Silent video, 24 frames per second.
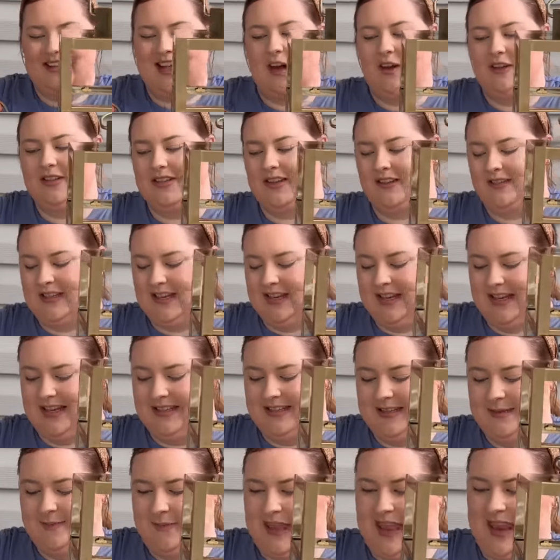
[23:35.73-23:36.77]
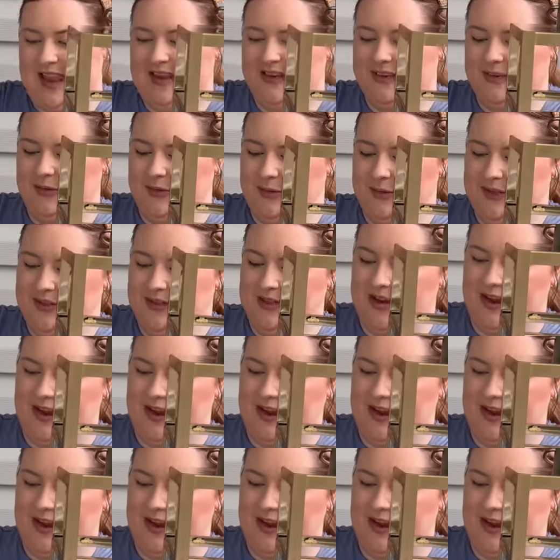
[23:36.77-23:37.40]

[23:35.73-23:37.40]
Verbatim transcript: I also did get some candles to